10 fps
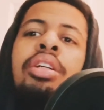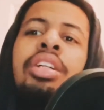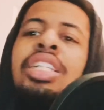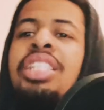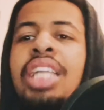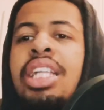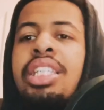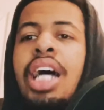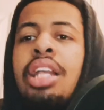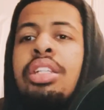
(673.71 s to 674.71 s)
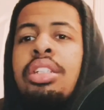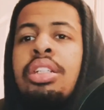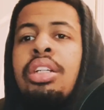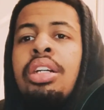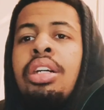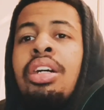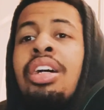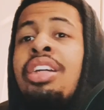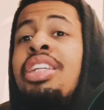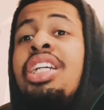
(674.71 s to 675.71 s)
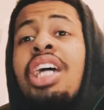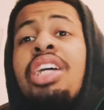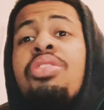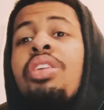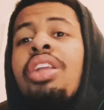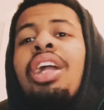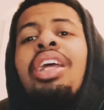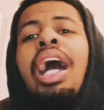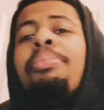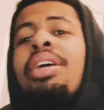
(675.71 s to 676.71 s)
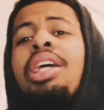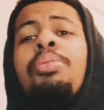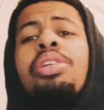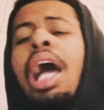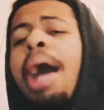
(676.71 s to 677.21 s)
He's that talented. DJ Ukulele, I mean, he was